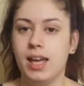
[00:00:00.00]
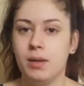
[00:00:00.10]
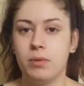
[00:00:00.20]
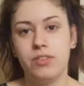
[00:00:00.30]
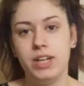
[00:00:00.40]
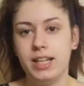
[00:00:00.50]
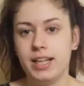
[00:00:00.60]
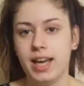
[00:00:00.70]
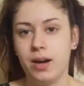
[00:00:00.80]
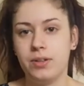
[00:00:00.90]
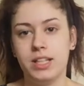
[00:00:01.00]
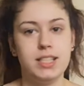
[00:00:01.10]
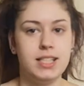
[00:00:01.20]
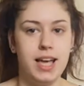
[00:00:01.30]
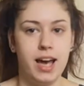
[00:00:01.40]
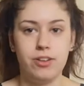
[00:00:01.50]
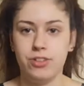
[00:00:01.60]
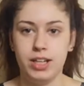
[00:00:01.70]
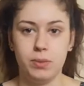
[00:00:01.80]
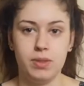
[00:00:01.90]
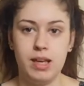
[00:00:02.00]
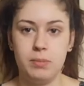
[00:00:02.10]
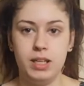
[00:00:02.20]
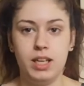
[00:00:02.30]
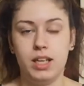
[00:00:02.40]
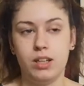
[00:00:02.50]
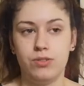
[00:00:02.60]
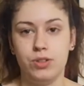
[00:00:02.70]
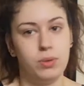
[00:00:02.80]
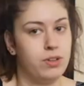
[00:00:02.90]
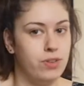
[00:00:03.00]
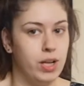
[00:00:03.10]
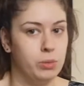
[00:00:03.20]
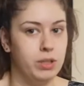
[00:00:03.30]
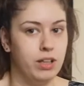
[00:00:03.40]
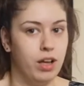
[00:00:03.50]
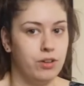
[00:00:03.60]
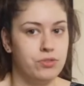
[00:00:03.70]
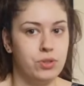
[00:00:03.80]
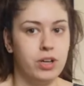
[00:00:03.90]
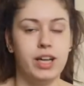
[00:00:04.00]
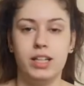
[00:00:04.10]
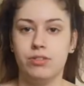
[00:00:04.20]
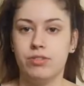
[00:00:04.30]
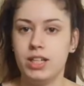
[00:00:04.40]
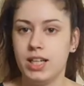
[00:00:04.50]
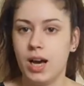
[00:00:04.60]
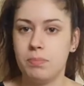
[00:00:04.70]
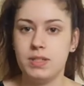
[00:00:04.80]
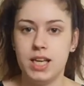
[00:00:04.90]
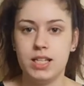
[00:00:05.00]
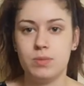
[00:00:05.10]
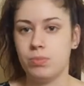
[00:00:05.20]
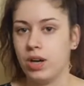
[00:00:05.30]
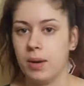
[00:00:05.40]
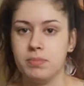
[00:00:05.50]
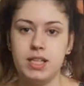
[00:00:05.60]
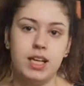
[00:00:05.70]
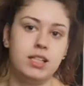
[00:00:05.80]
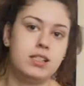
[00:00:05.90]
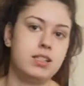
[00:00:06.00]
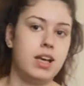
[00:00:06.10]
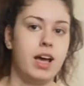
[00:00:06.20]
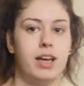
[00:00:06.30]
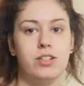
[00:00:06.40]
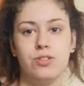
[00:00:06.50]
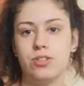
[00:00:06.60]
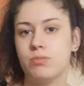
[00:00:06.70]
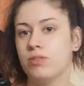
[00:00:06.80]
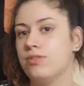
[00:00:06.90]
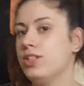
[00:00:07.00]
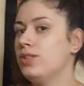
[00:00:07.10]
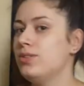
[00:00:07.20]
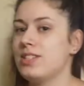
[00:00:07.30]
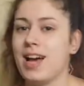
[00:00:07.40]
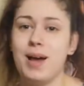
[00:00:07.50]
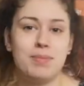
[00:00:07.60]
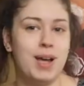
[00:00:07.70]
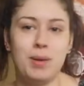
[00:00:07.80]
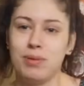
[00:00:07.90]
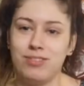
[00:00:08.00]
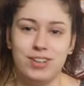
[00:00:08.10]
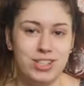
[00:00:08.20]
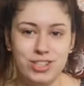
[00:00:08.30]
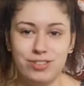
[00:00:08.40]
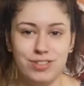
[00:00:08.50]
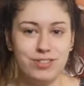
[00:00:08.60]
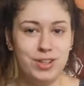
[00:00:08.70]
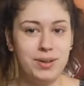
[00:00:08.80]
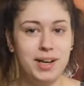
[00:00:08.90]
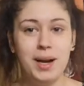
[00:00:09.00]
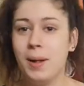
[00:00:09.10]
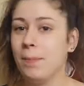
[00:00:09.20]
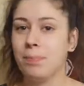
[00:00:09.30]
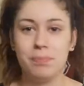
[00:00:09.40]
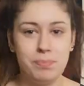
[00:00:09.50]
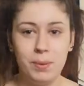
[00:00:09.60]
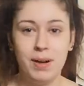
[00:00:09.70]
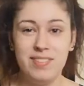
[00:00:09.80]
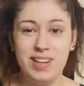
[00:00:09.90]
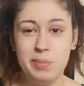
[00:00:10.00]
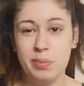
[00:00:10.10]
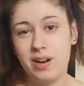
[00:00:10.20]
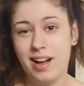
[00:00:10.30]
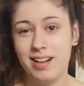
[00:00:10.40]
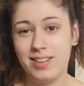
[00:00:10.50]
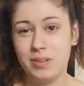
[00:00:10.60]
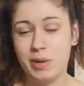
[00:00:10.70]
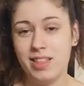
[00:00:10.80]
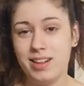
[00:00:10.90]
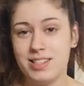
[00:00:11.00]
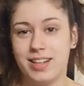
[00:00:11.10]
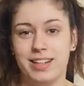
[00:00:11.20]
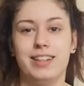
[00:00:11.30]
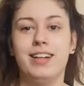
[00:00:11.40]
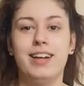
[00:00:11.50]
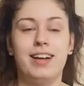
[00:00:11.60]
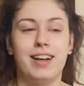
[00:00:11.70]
And my reading account is @ReadingWithEmi if you want to follow me along for any reading updates, book updates. I do some reviews. I'm not a professional reviewer, but when I read a book, I'll give you my thoughts on it.